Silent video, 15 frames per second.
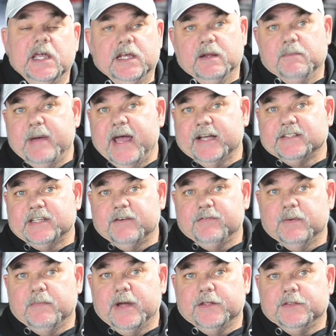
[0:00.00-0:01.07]
and a max
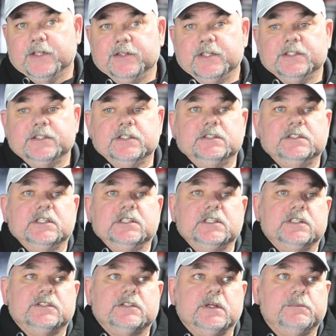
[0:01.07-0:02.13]
effort method. This isn't
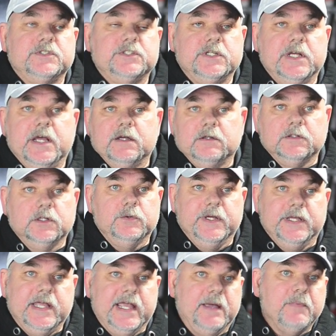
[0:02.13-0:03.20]
just some shit
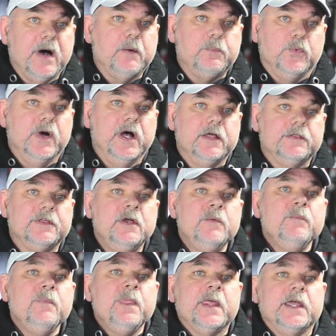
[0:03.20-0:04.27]
Louis came up with.
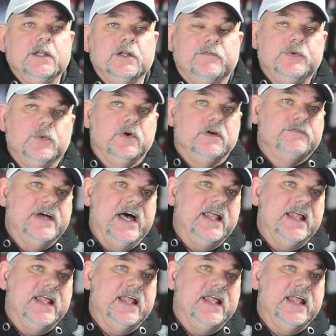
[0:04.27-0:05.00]
You know, if you want